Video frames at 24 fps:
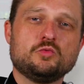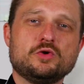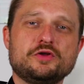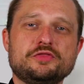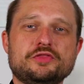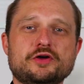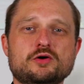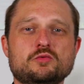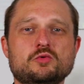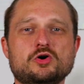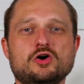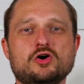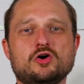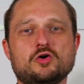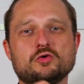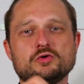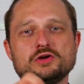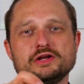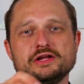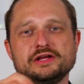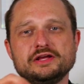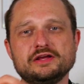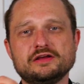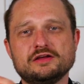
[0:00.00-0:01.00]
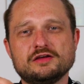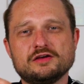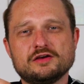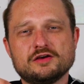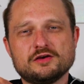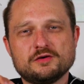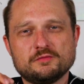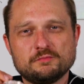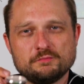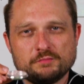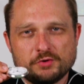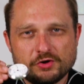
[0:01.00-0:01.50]
when there were only
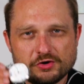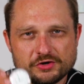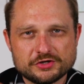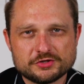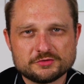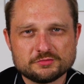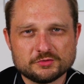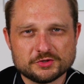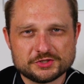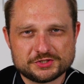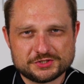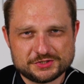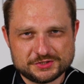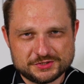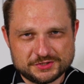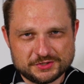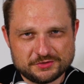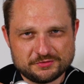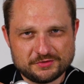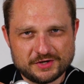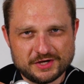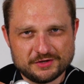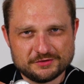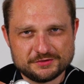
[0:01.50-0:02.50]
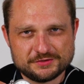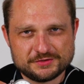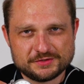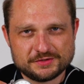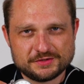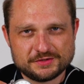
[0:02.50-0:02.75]
pocket watches around.